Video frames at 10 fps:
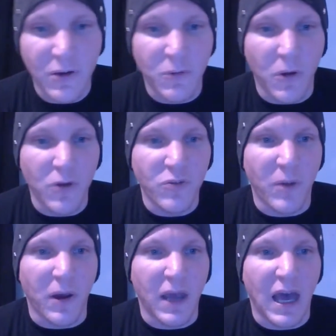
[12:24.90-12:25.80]
and
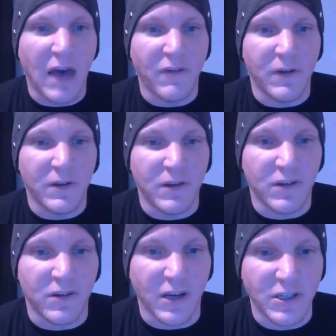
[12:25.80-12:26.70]
Rosemary have a
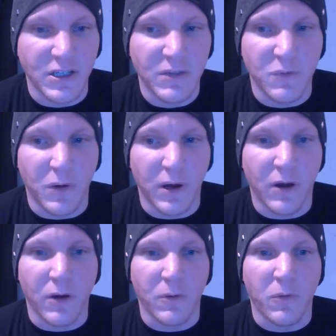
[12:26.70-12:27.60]
discussion
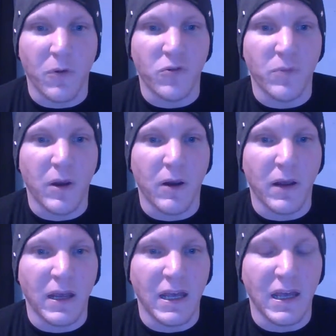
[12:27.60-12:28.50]
where
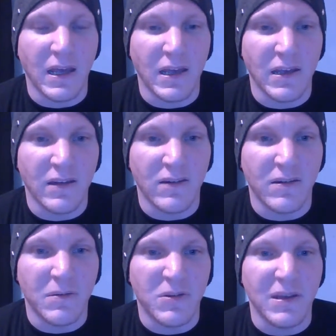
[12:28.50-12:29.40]
Rosemary
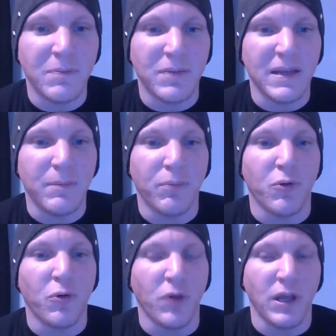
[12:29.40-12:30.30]
is deeply
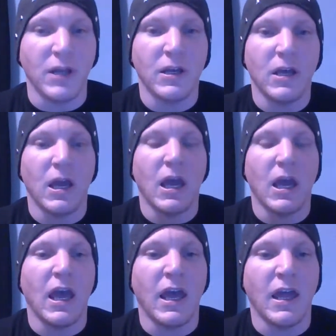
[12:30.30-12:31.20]
brooding
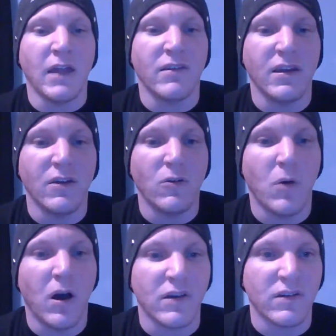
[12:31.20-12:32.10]
and
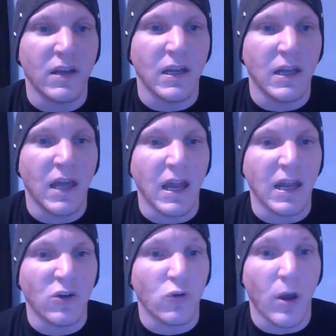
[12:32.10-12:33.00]
Tennille walks in
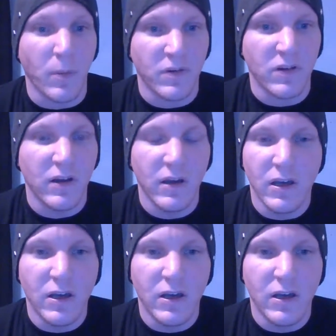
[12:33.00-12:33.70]
and interrupts.